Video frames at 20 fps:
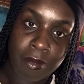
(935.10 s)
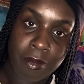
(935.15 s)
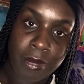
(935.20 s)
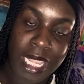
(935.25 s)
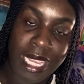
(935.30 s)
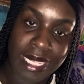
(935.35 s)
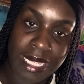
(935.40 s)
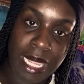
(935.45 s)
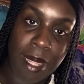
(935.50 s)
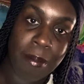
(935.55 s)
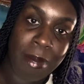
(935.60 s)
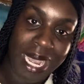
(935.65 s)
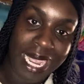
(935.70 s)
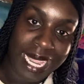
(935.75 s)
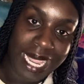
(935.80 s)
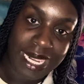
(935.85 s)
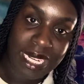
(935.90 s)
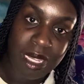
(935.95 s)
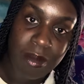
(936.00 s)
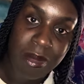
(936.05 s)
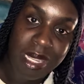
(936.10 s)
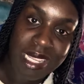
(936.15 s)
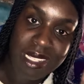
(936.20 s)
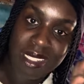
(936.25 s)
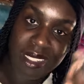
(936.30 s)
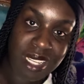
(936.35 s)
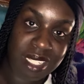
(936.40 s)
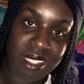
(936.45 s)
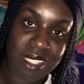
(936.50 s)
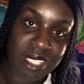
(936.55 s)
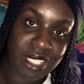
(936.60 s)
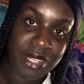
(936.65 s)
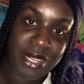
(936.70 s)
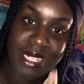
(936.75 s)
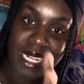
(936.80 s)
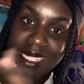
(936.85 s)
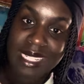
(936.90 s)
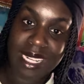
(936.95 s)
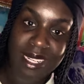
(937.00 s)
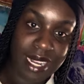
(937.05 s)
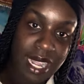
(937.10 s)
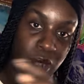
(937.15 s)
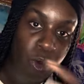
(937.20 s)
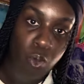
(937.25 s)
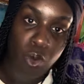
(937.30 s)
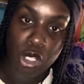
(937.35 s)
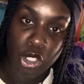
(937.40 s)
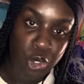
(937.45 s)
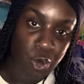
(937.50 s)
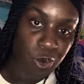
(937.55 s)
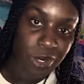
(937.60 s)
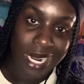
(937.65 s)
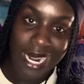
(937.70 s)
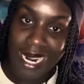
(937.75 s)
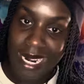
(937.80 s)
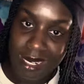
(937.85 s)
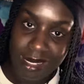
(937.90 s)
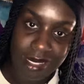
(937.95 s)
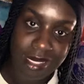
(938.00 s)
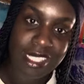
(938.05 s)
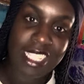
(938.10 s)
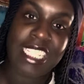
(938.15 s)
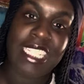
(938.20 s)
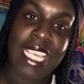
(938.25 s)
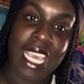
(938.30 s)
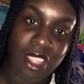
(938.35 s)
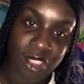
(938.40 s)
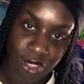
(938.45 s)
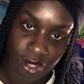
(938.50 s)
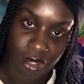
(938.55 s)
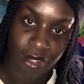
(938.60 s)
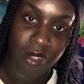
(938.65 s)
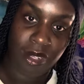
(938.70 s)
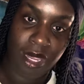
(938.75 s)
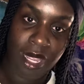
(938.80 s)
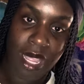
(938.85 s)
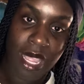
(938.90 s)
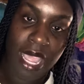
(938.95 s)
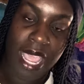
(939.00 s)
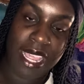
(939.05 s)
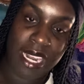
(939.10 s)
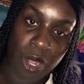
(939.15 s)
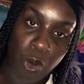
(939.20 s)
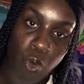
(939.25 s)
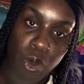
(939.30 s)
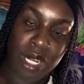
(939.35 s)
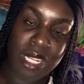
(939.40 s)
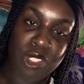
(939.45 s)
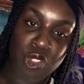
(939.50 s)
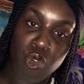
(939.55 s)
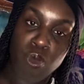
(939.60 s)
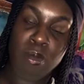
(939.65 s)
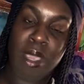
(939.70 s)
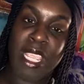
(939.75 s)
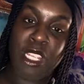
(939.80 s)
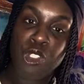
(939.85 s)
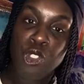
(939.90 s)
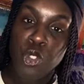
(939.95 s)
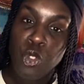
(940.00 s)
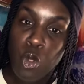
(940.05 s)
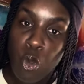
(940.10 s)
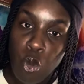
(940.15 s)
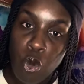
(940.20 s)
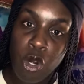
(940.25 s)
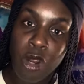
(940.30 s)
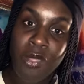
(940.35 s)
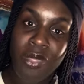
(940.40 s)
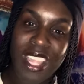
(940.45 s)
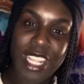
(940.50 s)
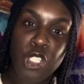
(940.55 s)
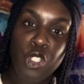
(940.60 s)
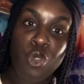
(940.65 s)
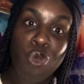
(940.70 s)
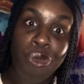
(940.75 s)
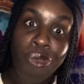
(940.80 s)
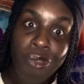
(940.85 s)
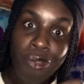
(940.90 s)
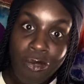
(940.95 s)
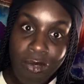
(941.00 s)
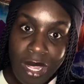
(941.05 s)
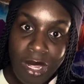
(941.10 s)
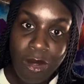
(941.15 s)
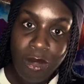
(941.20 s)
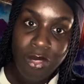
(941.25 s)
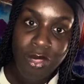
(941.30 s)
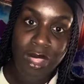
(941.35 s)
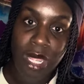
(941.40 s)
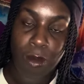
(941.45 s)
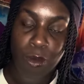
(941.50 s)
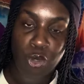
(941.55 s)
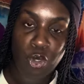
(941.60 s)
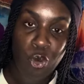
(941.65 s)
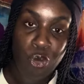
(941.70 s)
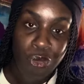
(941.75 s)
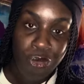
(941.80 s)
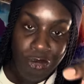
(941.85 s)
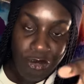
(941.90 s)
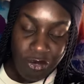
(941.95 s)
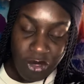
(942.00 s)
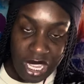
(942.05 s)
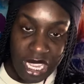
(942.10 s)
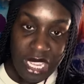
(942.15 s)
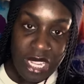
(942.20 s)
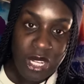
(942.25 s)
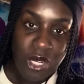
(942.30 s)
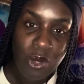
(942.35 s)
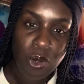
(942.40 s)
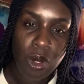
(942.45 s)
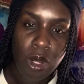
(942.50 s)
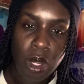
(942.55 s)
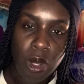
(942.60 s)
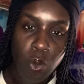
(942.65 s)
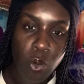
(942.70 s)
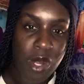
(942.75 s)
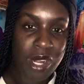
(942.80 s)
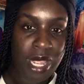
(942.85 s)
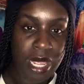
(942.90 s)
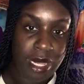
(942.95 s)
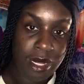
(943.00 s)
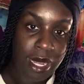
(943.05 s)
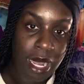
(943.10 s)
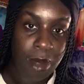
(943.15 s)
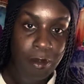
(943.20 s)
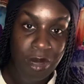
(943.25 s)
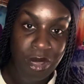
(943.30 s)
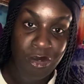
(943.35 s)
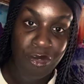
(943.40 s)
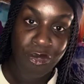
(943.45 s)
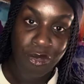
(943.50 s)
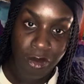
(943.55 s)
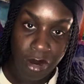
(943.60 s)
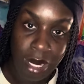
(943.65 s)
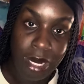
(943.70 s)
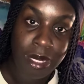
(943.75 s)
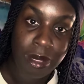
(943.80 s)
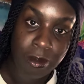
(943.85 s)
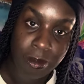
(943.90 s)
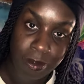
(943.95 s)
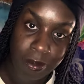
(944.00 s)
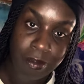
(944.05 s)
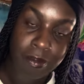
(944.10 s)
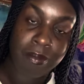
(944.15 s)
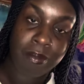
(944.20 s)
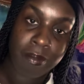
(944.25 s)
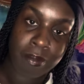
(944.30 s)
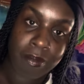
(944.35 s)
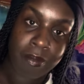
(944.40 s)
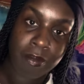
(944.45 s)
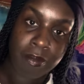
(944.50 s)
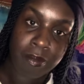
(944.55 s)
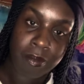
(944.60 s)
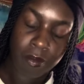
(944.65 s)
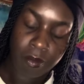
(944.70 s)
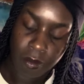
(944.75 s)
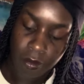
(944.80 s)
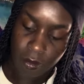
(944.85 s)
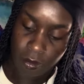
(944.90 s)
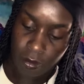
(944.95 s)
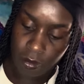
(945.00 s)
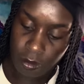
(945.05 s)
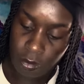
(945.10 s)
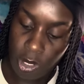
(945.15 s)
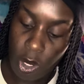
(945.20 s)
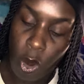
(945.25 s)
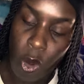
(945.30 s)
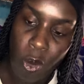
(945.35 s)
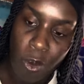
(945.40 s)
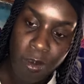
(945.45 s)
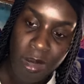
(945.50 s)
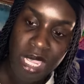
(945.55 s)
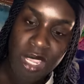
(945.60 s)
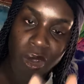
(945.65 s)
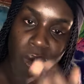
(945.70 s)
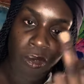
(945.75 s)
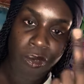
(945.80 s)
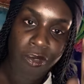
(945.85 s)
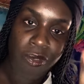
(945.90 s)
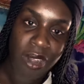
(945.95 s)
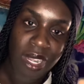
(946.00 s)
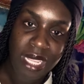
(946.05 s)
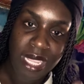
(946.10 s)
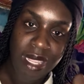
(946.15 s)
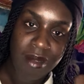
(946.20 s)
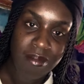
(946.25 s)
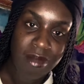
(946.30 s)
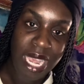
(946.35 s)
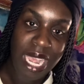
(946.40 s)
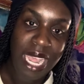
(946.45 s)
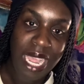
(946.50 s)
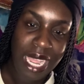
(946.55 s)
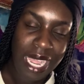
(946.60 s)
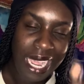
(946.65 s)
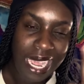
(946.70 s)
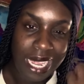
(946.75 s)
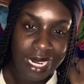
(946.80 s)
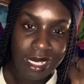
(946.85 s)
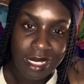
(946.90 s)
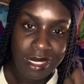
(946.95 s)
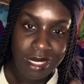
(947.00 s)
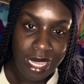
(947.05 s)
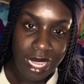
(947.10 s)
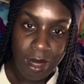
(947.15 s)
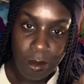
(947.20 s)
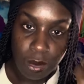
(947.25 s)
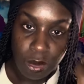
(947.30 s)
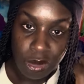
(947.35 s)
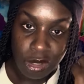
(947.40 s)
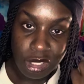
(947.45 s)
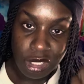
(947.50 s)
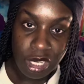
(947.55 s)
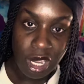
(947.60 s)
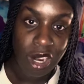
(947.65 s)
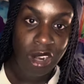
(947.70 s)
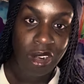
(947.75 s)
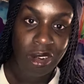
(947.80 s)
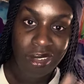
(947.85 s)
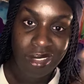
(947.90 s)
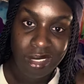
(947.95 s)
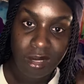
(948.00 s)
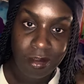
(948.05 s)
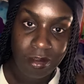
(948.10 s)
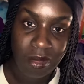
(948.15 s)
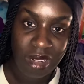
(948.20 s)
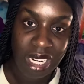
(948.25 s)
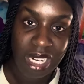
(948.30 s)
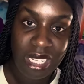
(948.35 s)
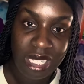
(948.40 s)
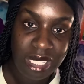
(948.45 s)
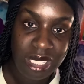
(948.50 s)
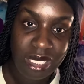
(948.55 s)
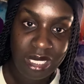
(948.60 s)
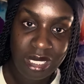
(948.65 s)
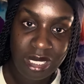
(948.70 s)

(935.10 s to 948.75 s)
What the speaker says: Again, by any means necessary, they did not want you guys together. And they wanted to make sure that you felt them. You feel where they're coming from. Oh, me, oh, fucking my, how the tables turn, bruh.